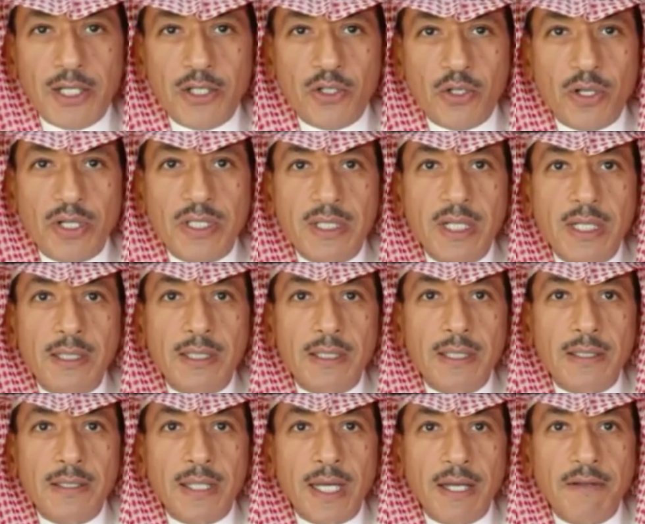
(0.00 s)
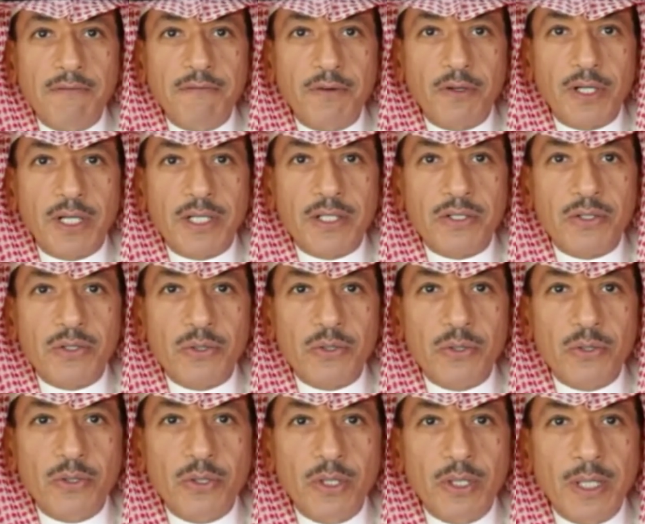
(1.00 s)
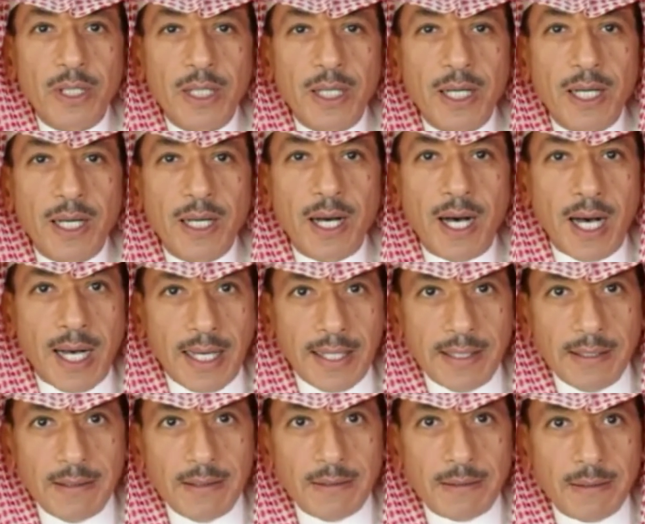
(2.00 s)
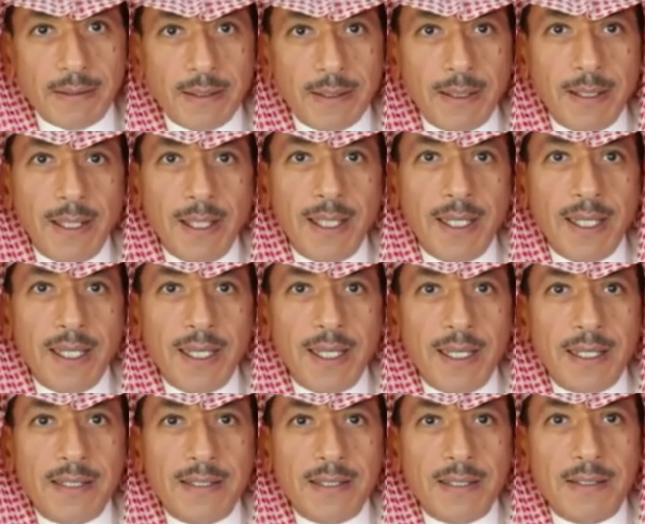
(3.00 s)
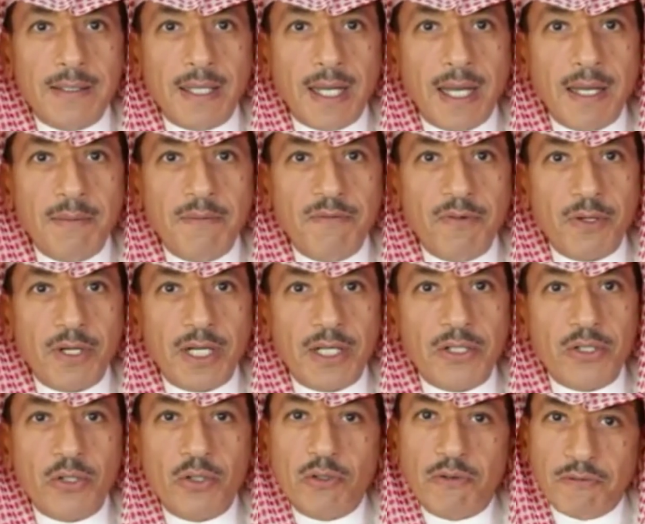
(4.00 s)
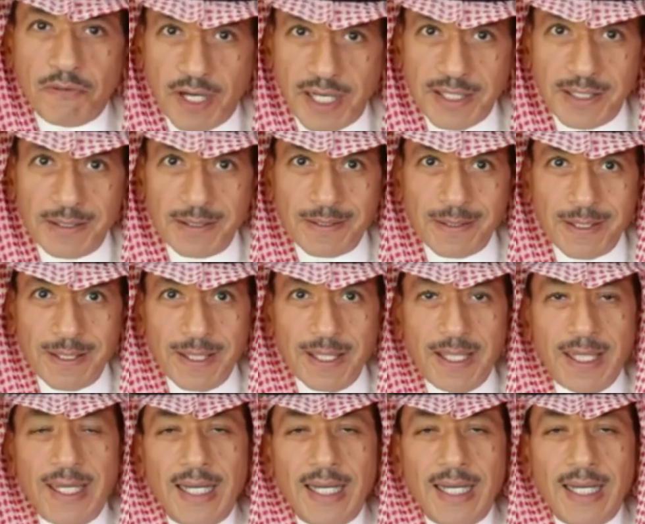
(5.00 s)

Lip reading: So it's not the time for us to hide, it's the time for us to fight